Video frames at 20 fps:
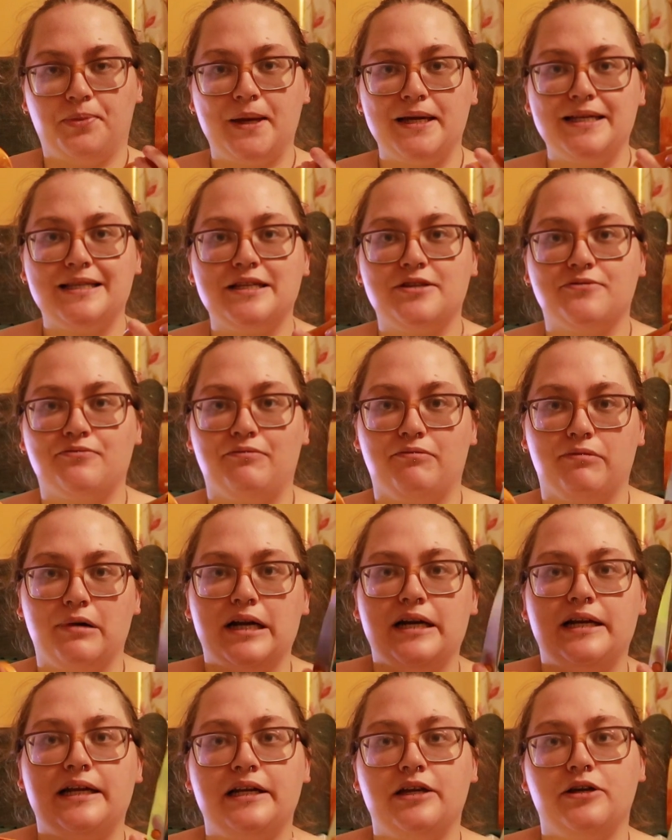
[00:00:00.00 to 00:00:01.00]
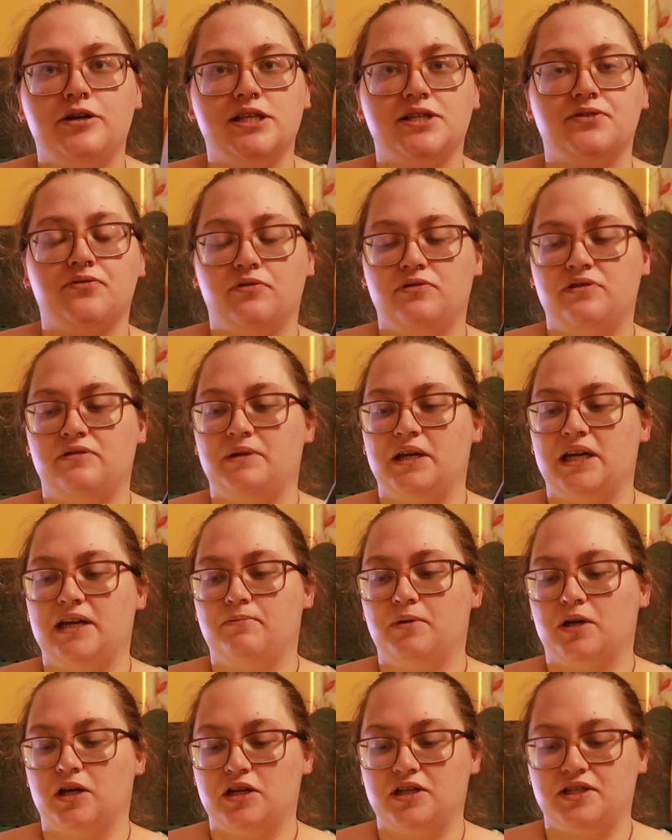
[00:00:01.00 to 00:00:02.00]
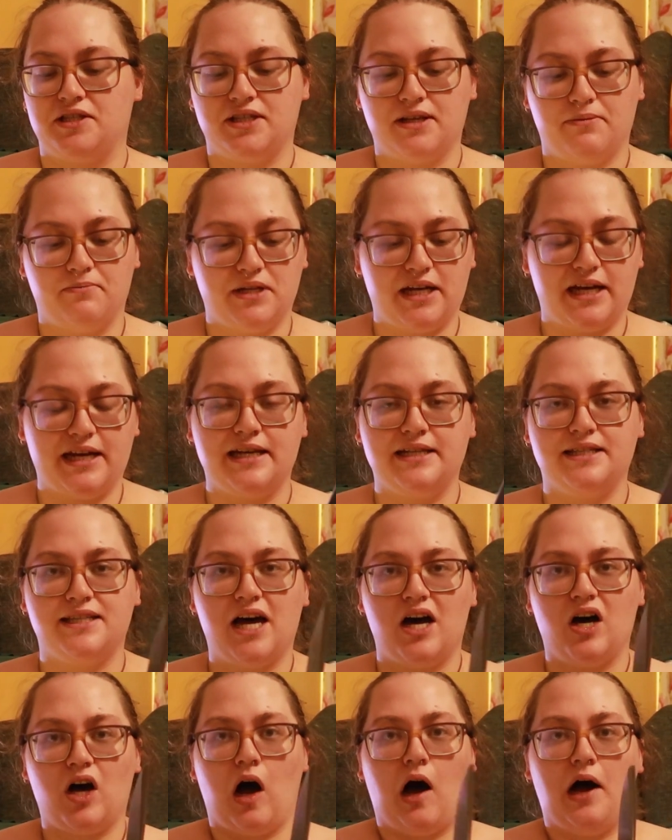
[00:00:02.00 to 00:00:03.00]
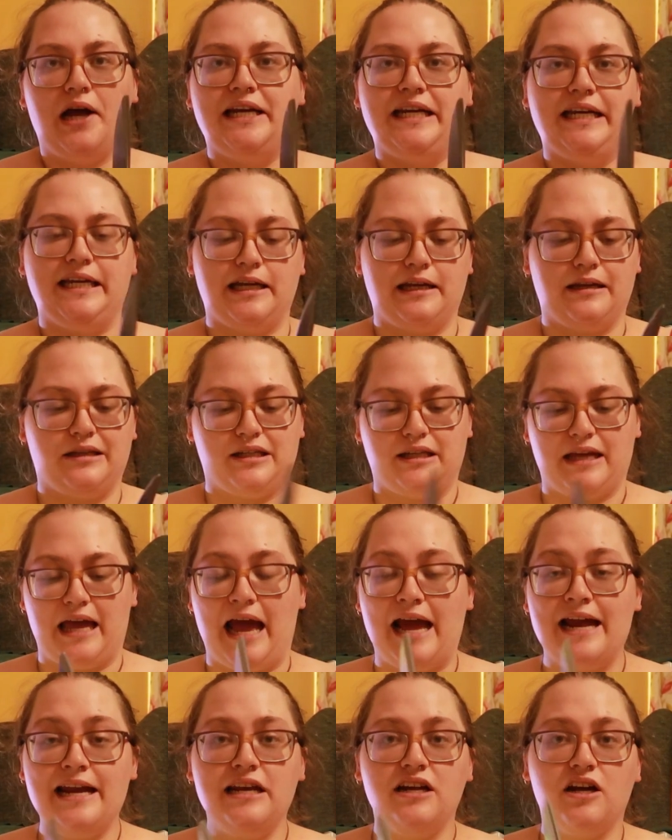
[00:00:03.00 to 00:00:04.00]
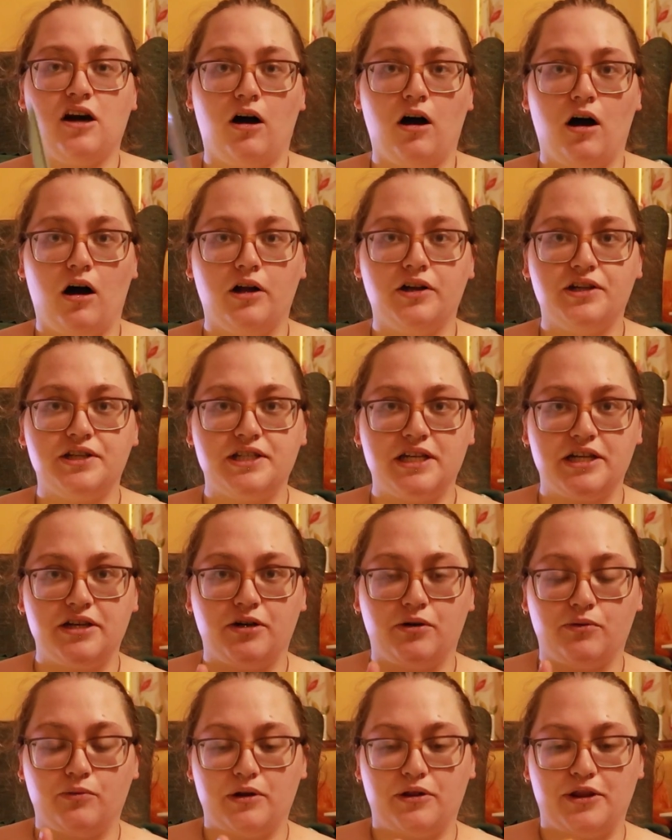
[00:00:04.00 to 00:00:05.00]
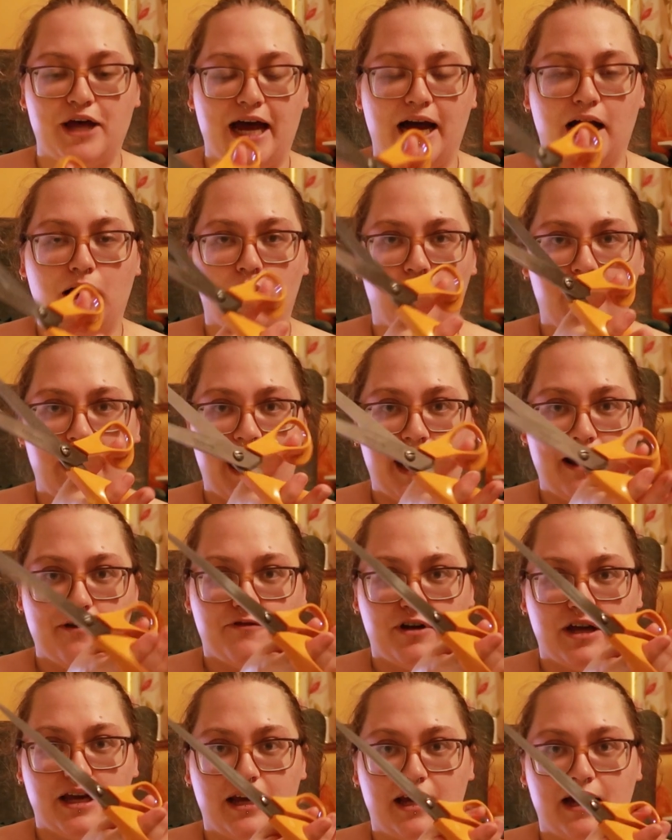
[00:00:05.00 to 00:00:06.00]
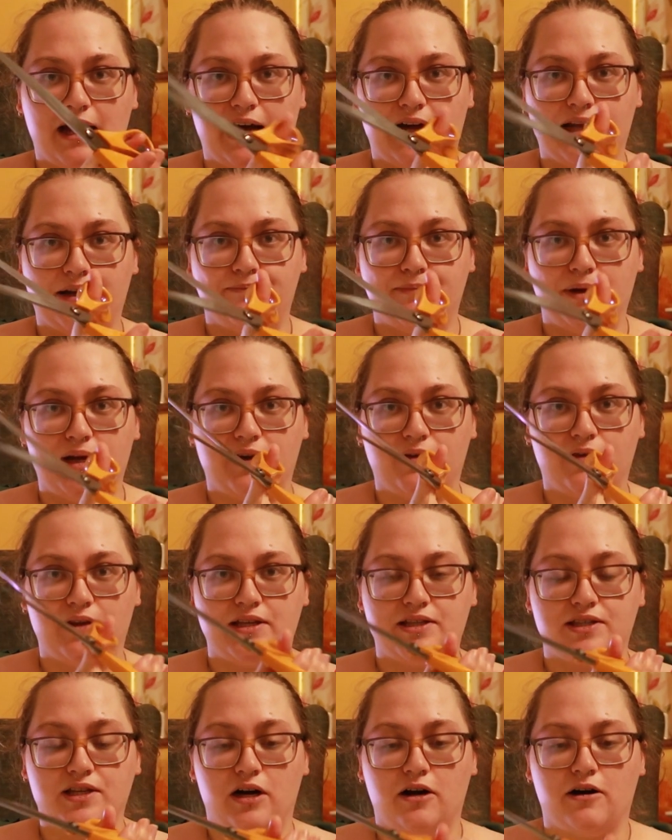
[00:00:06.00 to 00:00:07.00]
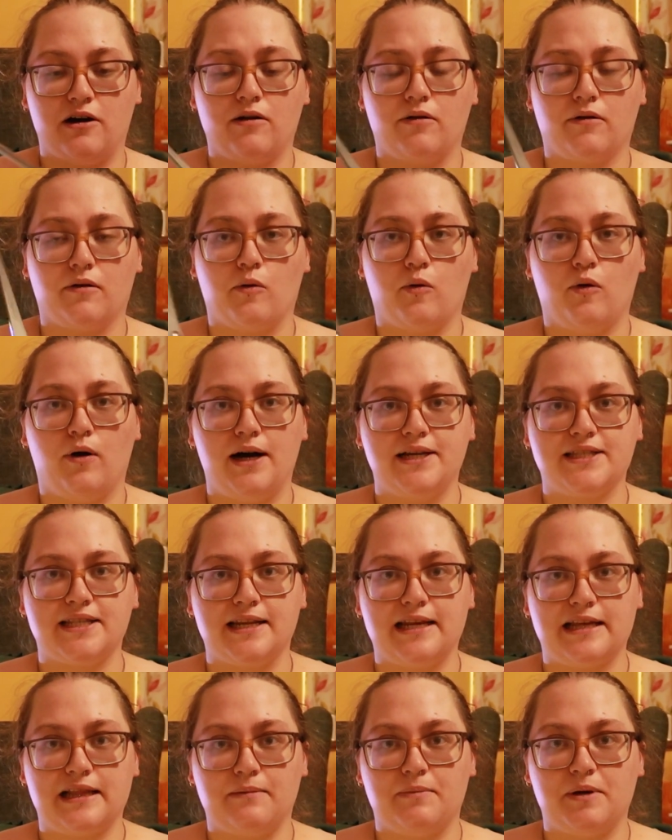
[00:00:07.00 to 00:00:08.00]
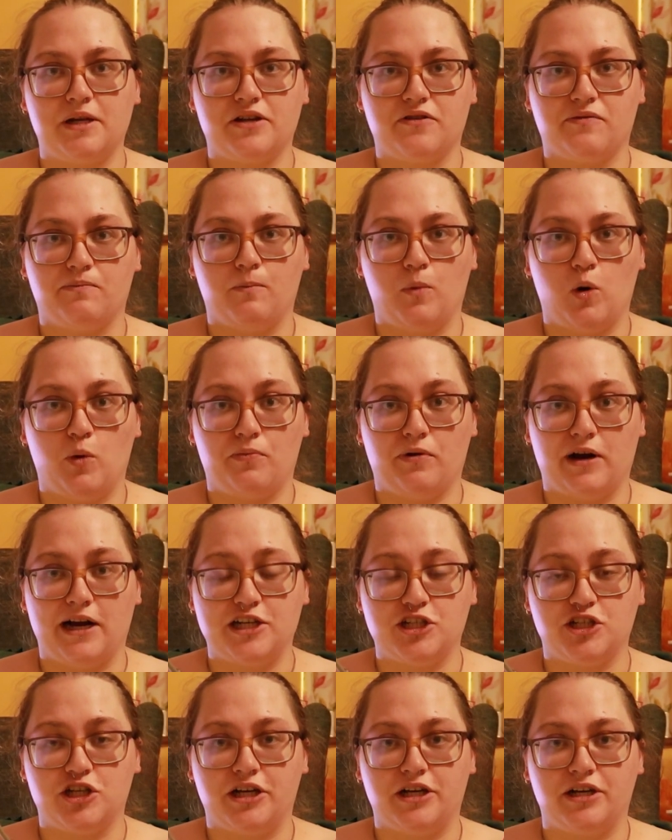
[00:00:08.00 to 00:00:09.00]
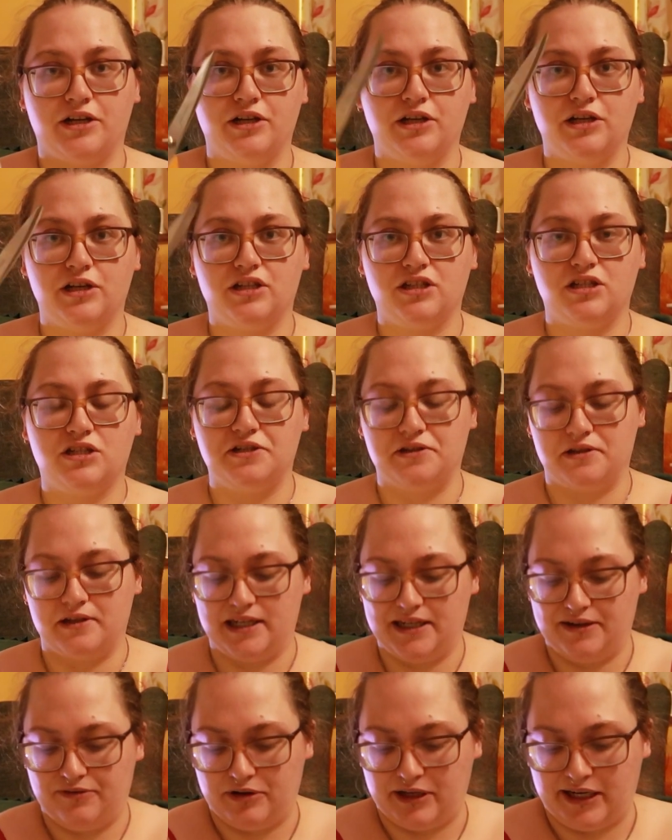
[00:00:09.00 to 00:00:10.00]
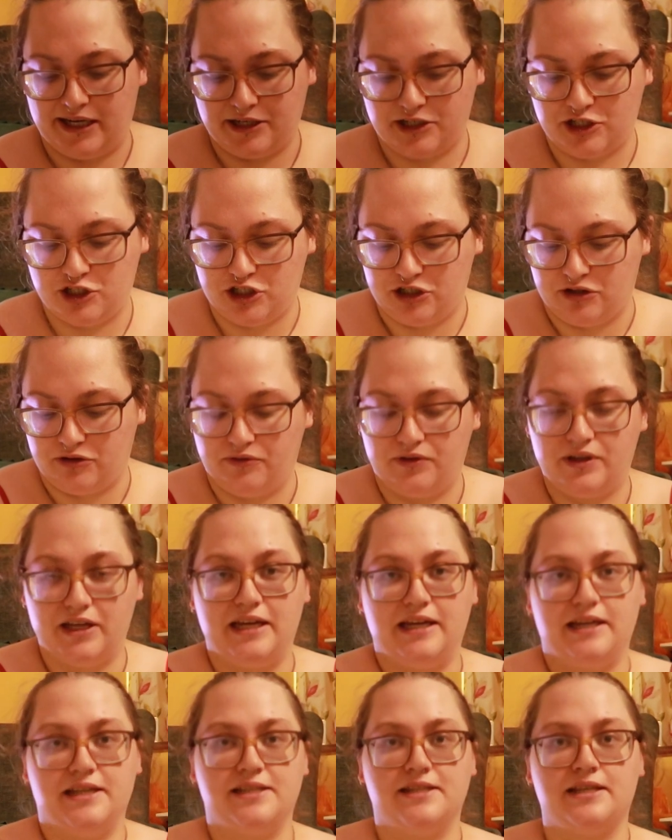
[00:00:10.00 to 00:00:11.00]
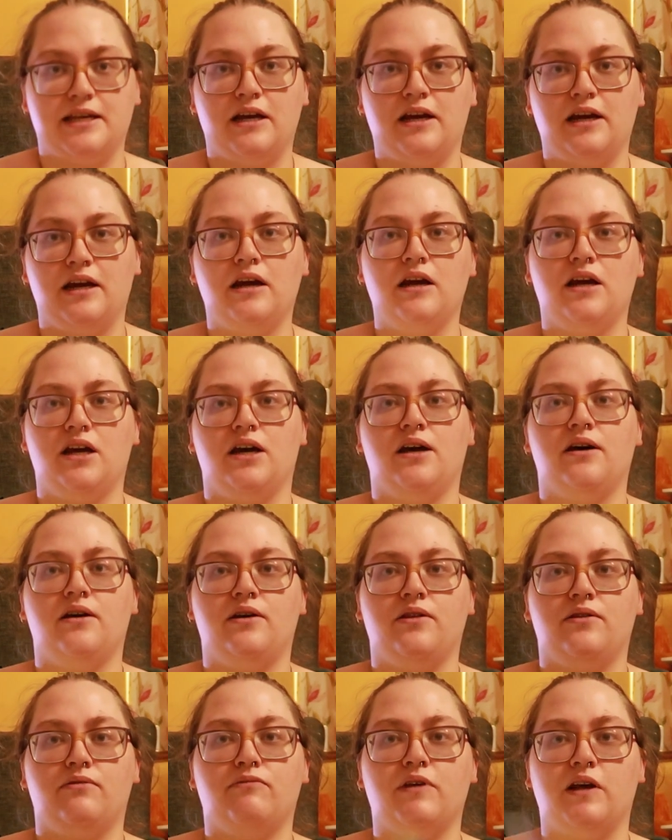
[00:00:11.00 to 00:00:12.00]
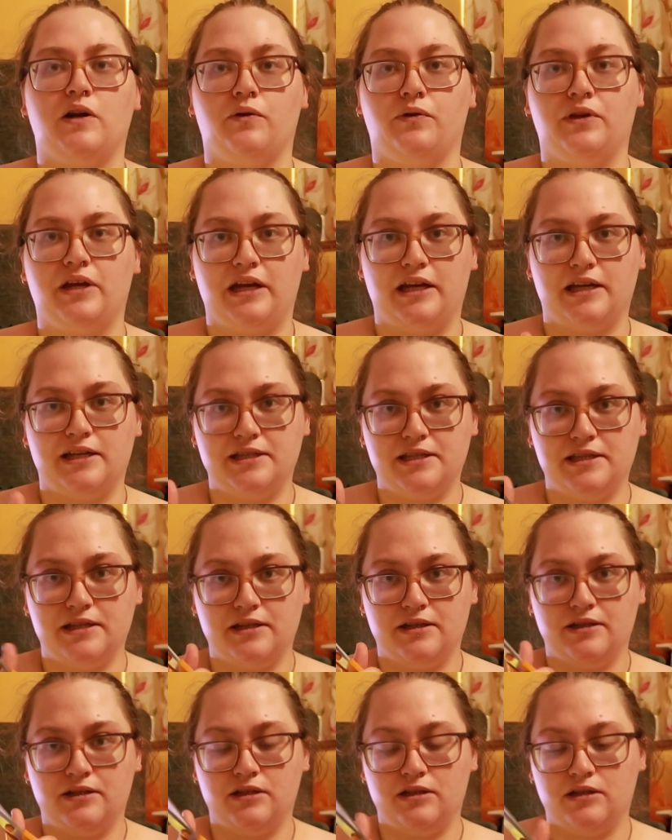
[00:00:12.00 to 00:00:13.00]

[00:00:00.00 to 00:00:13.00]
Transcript: This is really useful for me because some days I can't deal with how heavy and big these are. It requires a little bit of more pressure to do the levering action on these than on these.